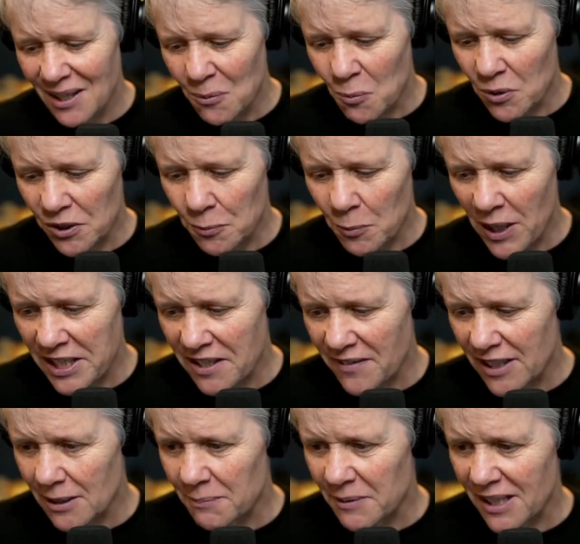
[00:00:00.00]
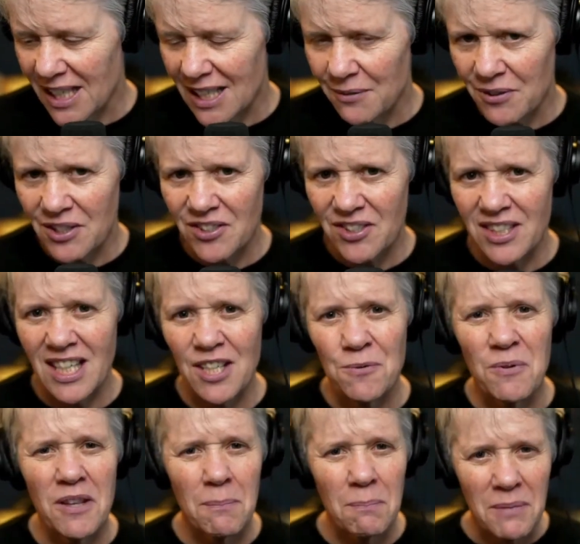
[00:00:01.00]
worldwide developer conference stage
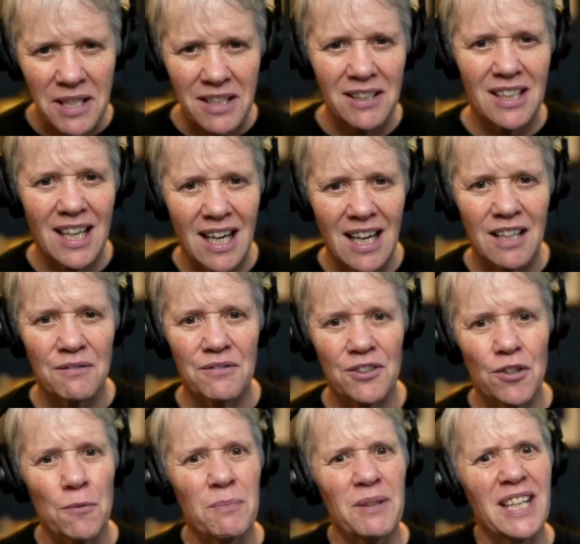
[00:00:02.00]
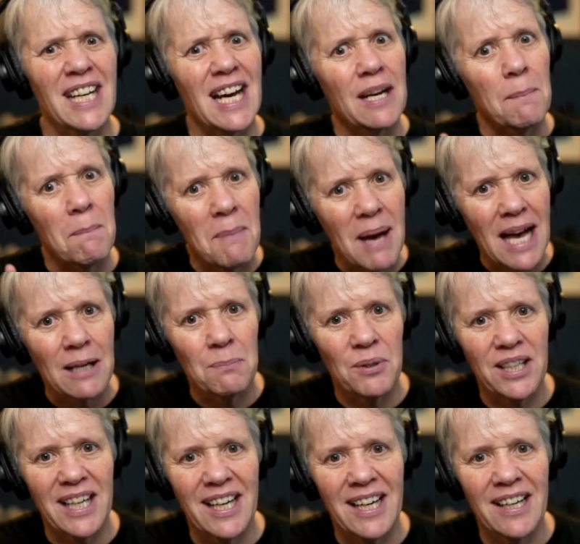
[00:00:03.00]
with a manila envelope and it had a
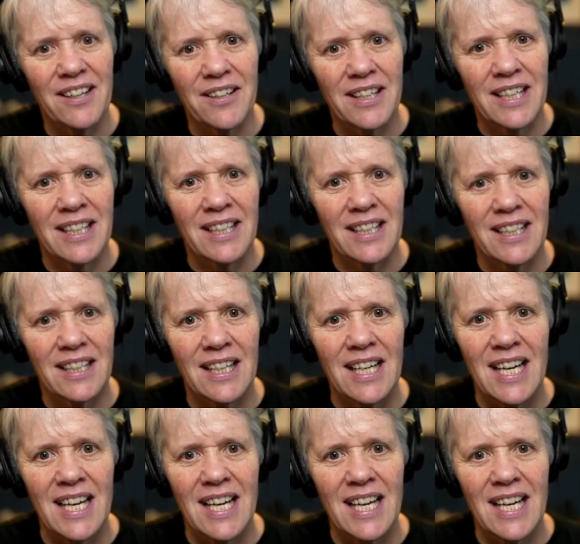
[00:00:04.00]
MacBook Air in it,